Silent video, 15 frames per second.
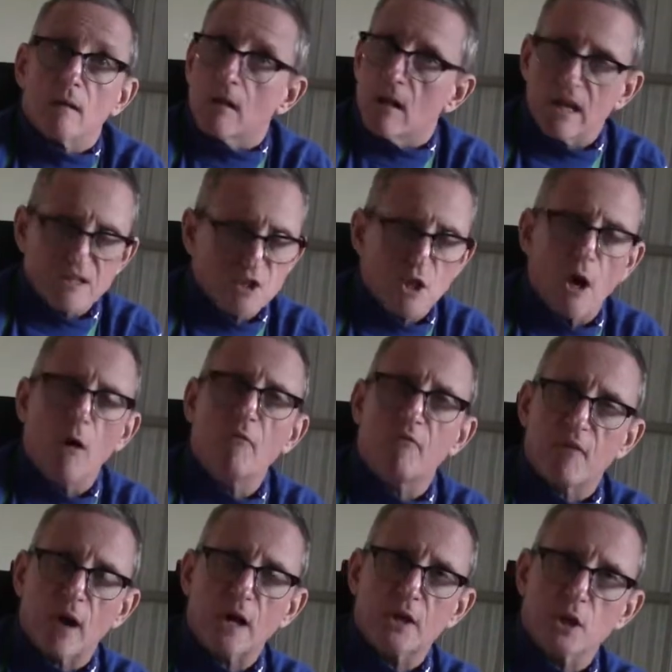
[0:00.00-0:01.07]
Let's go,
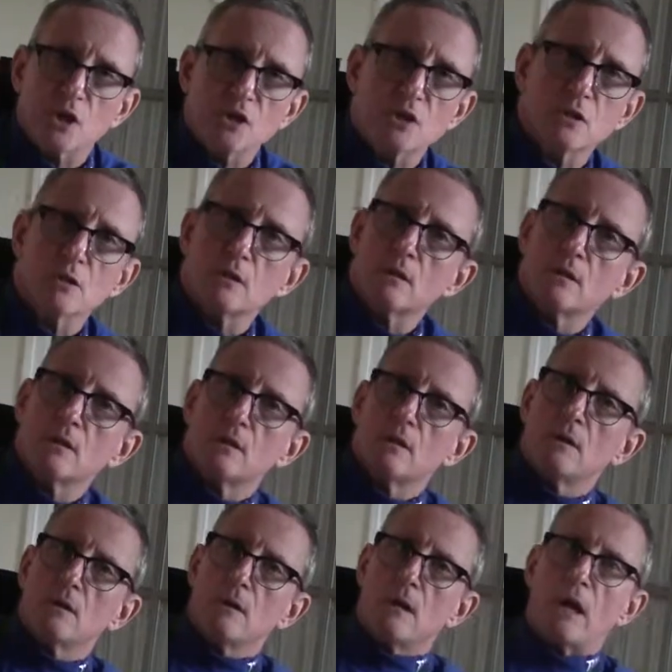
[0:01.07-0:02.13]
fuckers.
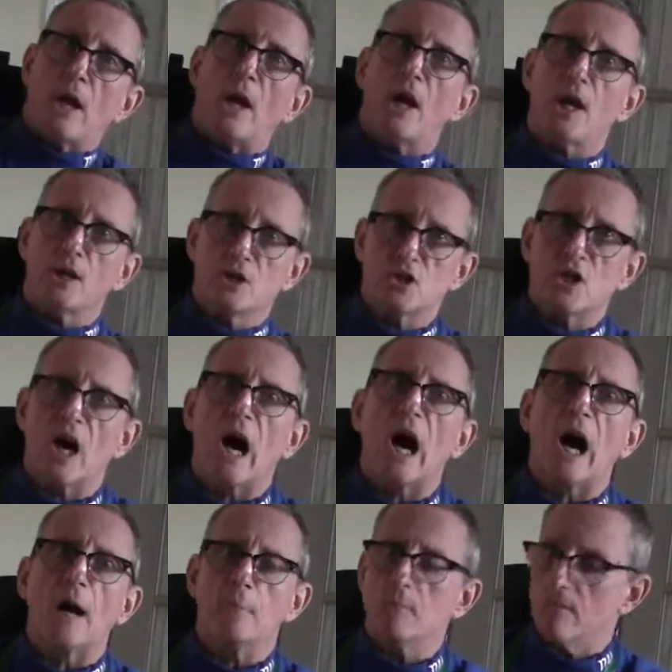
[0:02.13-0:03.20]
It's
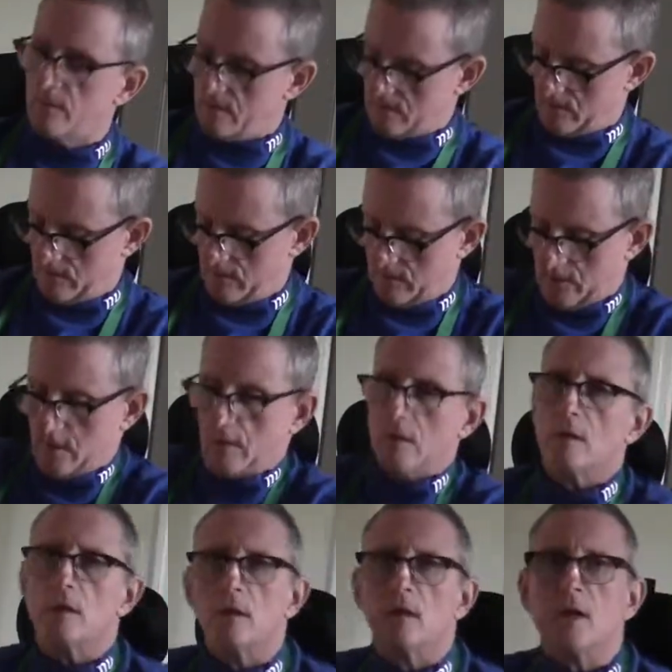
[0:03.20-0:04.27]
time.
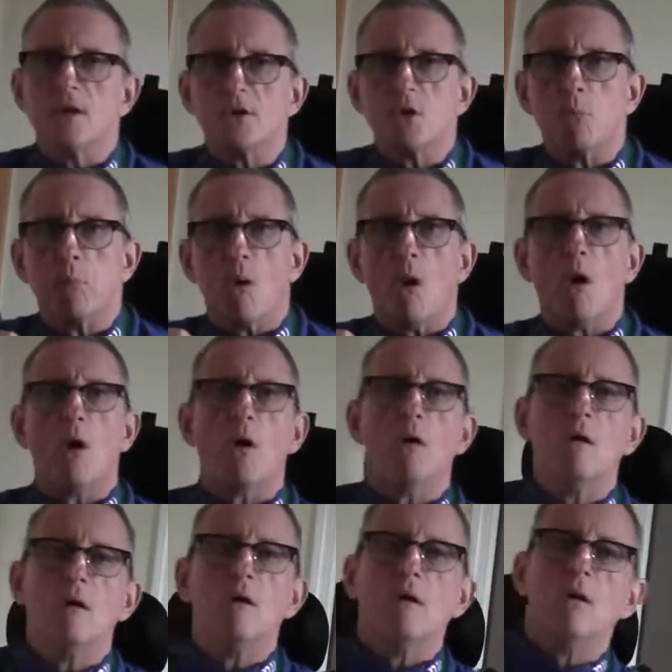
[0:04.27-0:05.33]
It's your
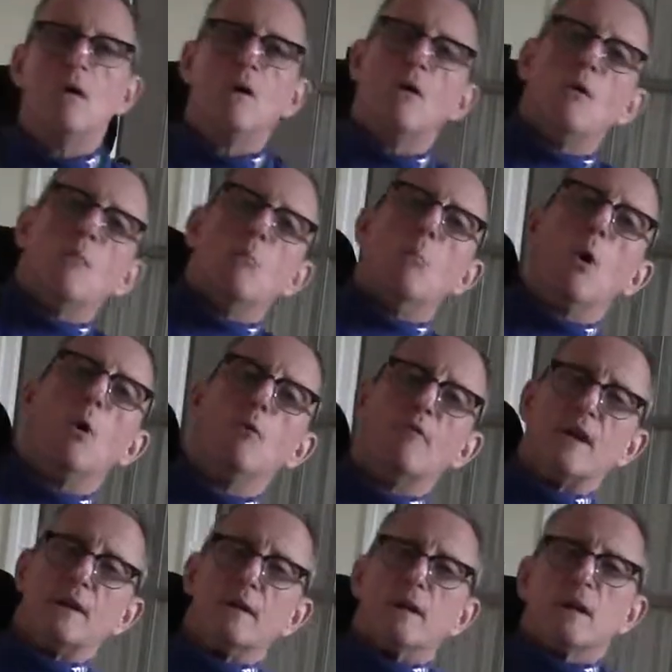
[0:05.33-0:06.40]
ball.
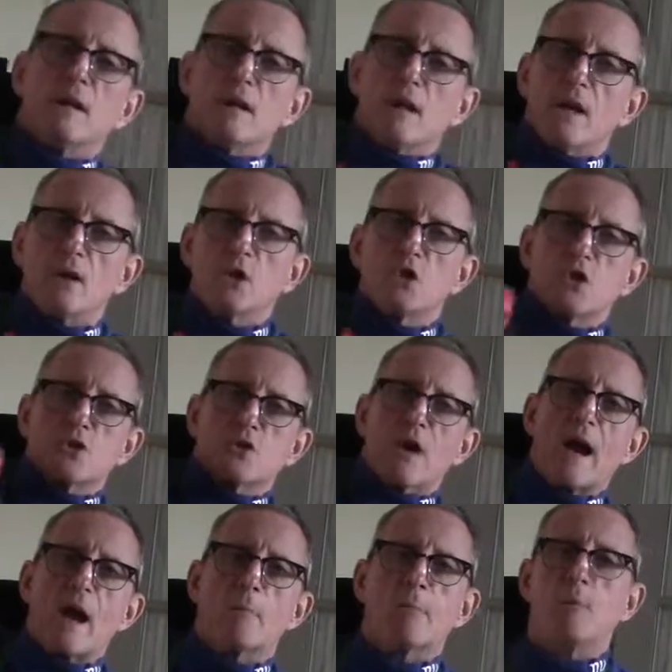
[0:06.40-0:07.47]
Move it. Get your
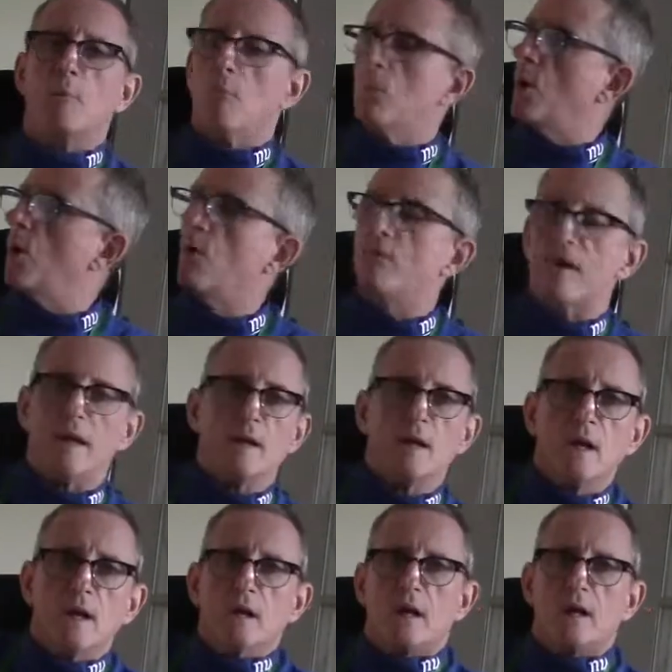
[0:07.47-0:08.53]
strap. Move it.
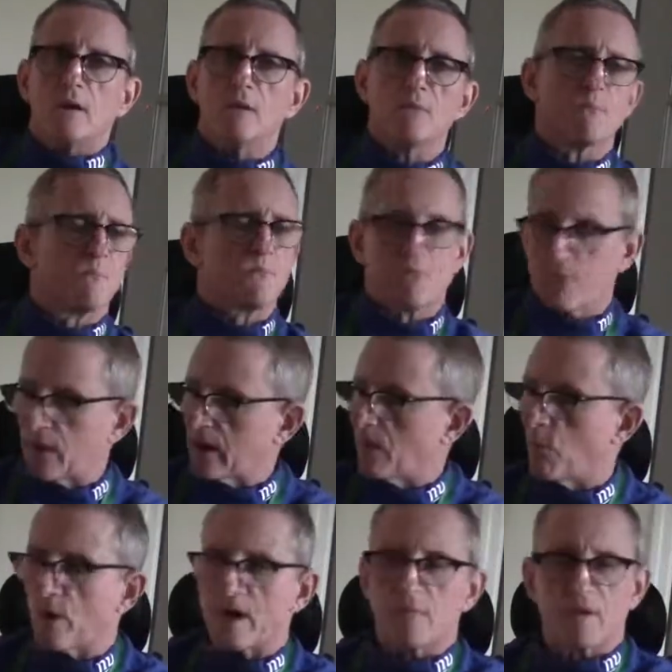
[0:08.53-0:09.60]
Get your
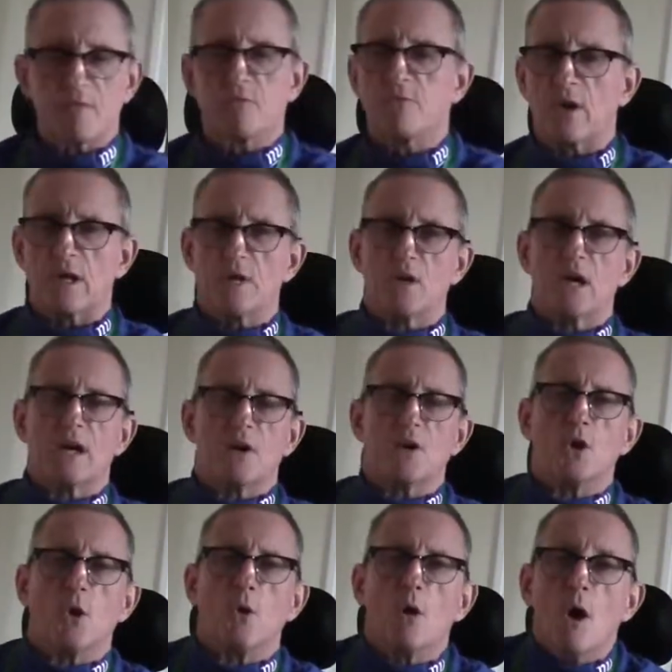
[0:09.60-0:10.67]
fucking whatever the fuck you gotta
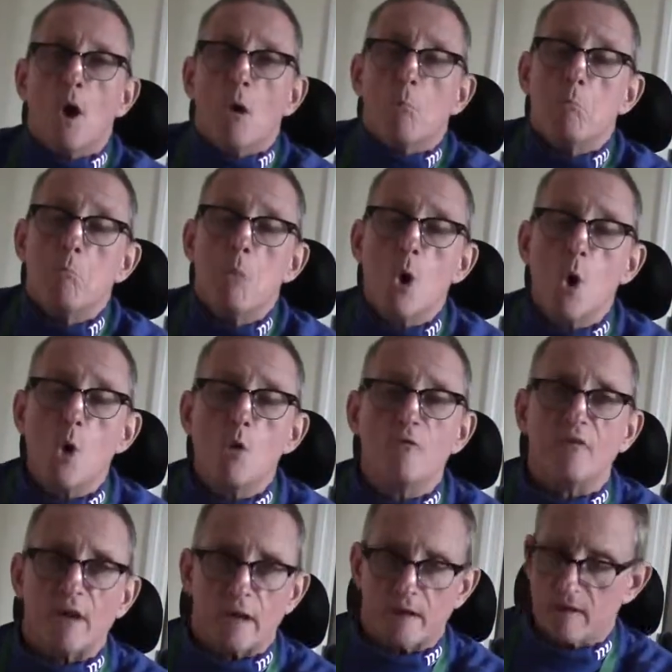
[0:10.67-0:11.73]
do.
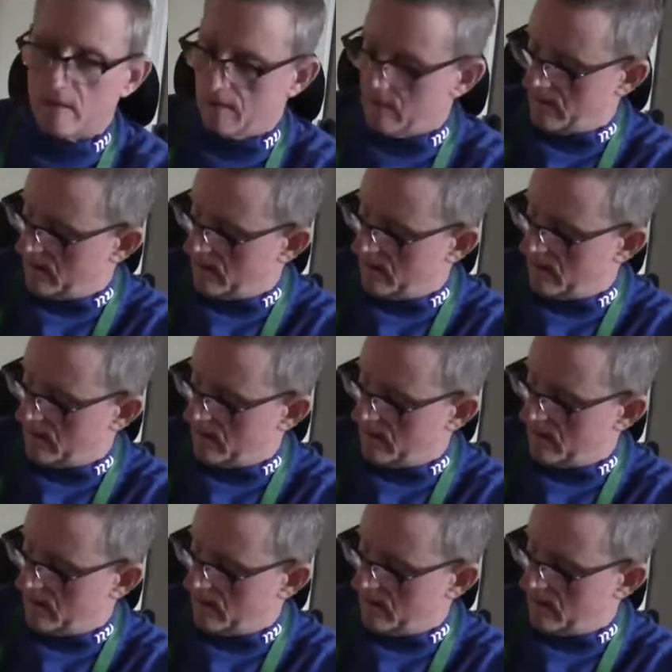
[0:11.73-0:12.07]
Move it.